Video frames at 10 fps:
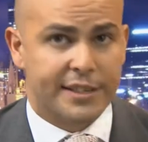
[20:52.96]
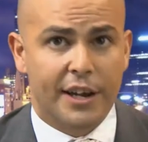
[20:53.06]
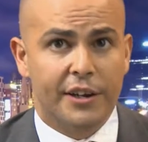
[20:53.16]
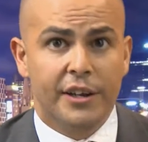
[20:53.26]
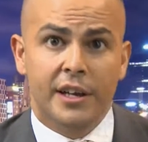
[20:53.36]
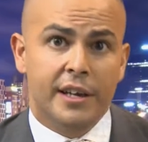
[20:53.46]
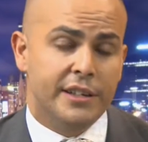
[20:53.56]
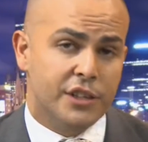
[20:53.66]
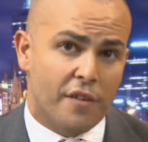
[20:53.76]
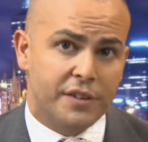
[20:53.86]
So
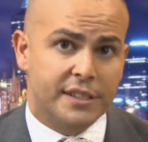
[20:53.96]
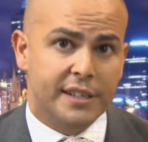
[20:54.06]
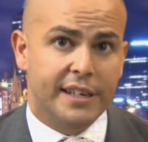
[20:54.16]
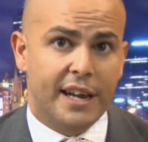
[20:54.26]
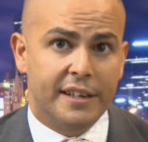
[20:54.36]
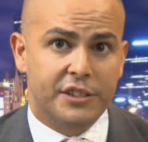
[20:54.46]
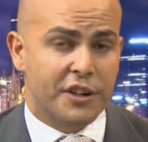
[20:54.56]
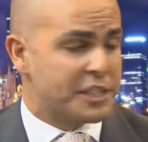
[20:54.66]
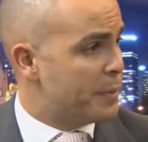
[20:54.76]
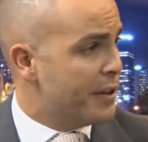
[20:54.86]
he's obviously, he's got
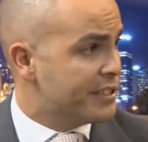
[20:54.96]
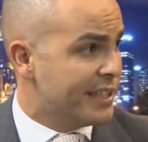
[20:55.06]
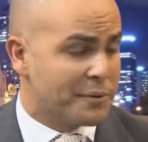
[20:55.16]
experience in